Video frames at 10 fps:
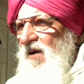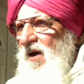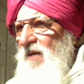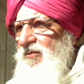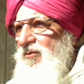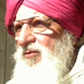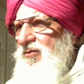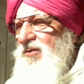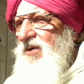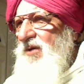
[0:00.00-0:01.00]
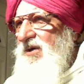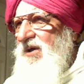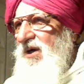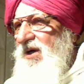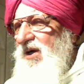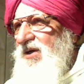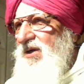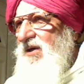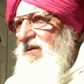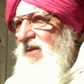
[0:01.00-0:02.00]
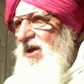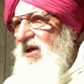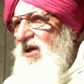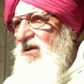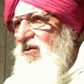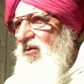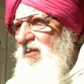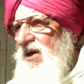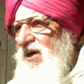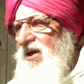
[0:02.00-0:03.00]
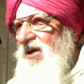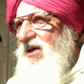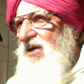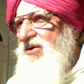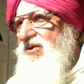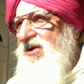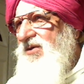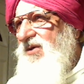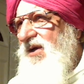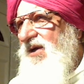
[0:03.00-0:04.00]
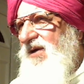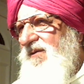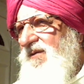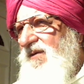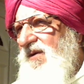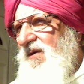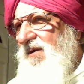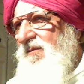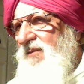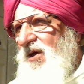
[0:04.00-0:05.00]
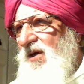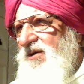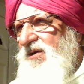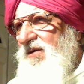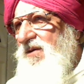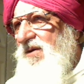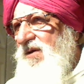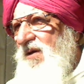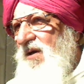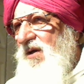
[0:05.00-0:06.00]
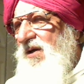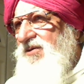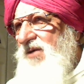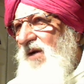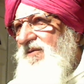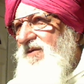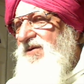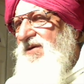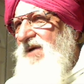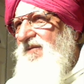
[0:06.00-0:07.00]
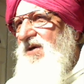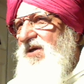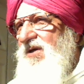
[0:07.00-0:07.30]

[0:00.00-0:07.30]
Up to 2018 May, nobody can touch Israel because is after 70